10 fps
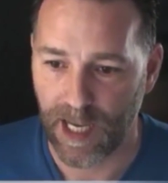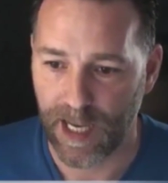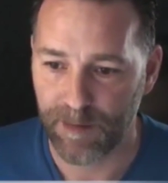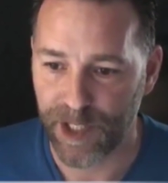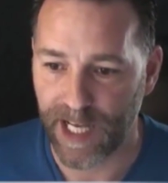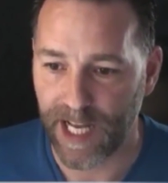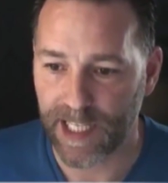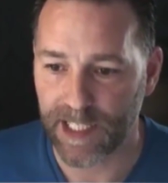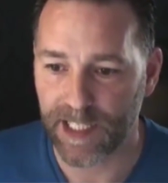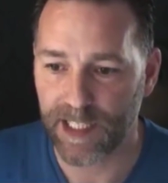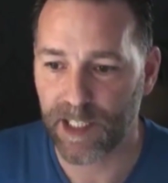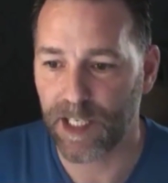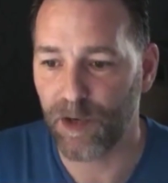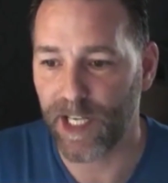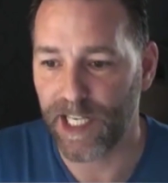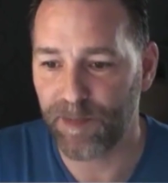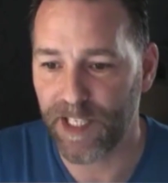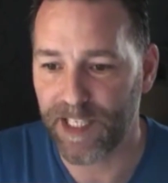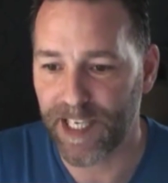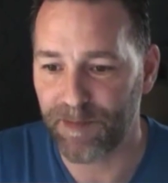Um, Jen Atkinson is "Oh yes,
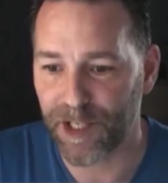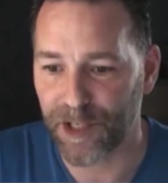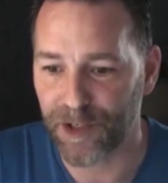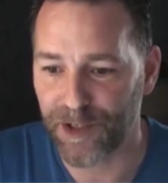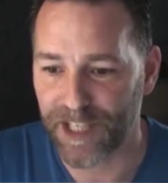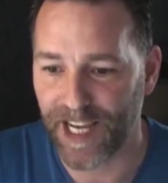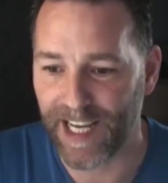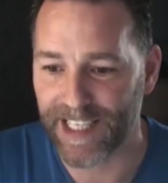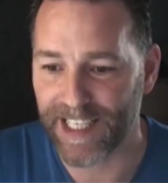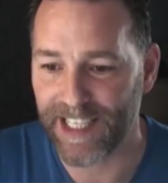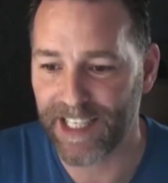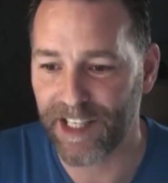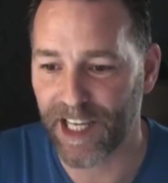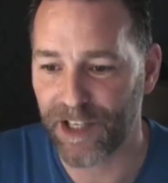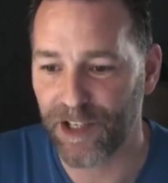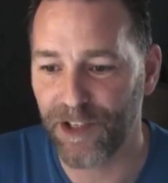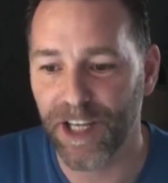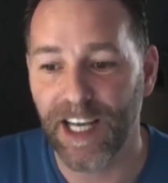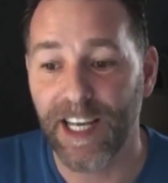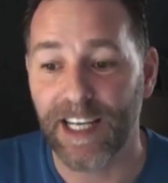please send me good ideas. Thank you."
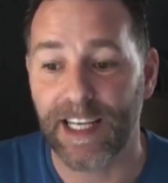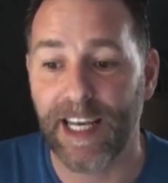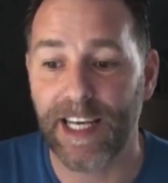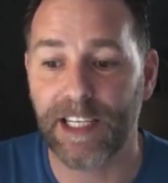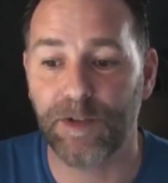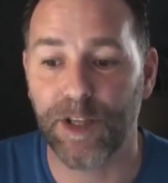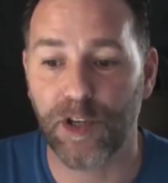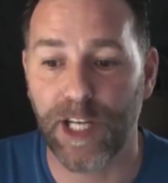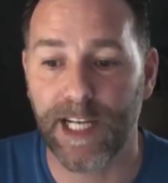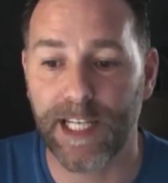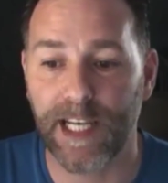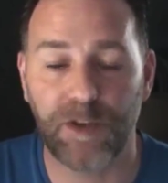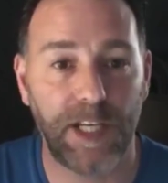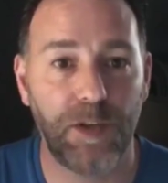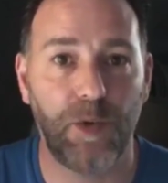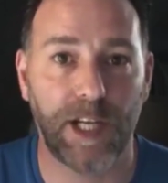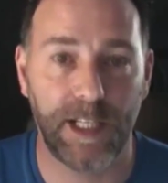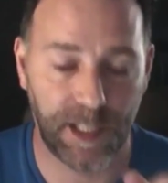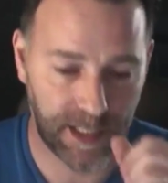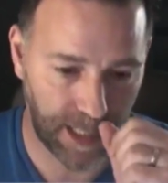Yes, it was a good idea. I'll tell you what it
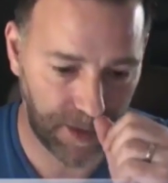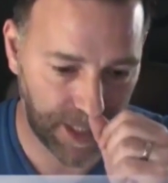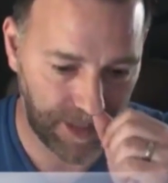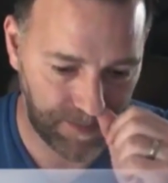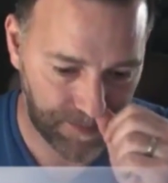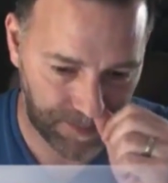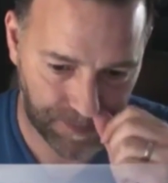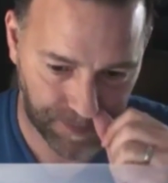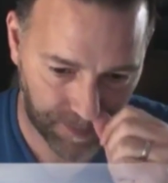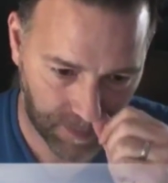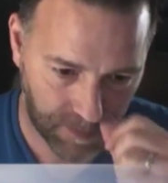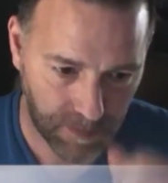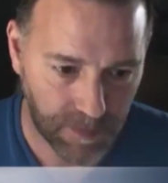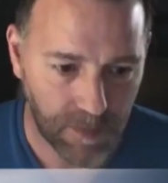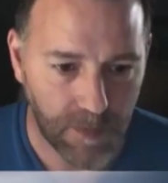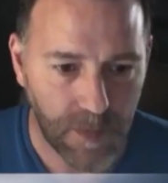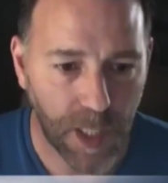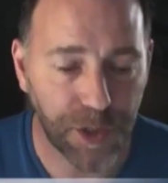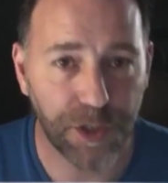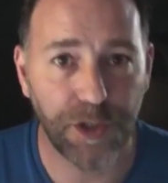is just now, Jen.
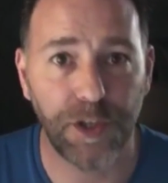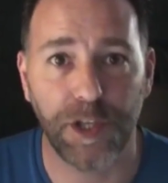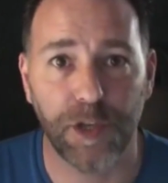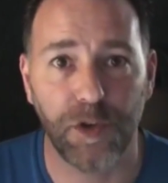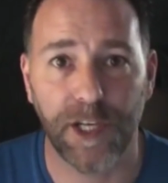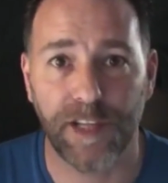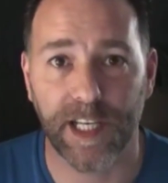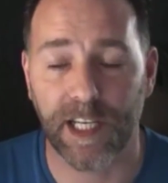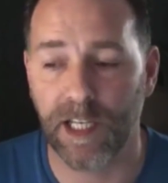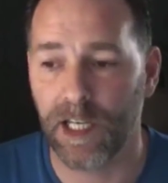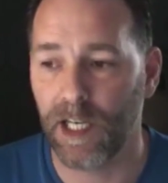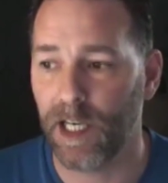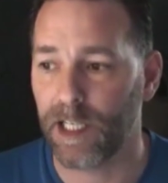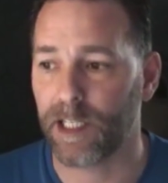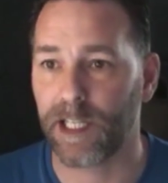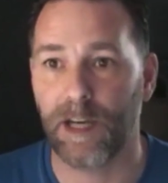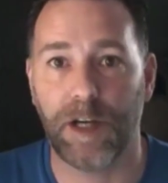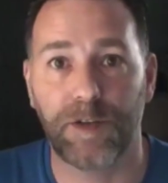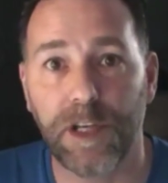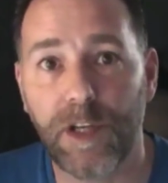So you're doing a yoga thing just now,
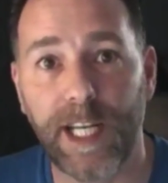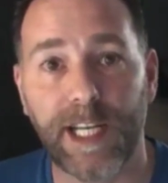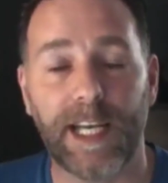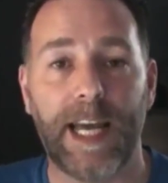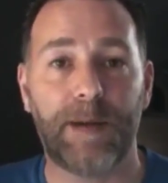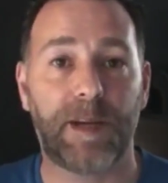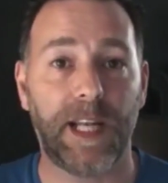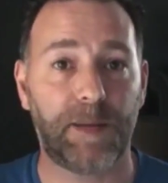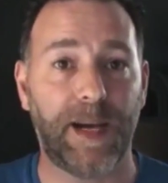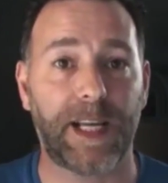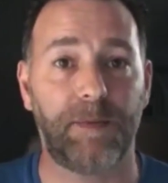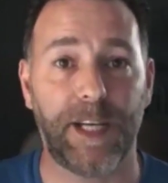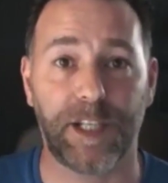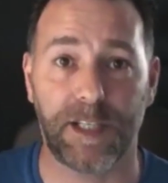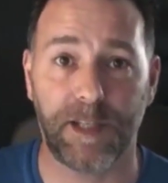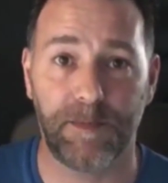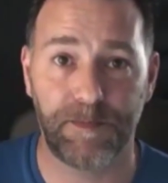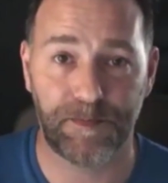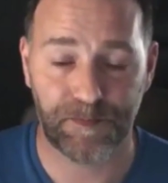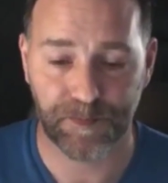and I was looking at um, ClickBank pages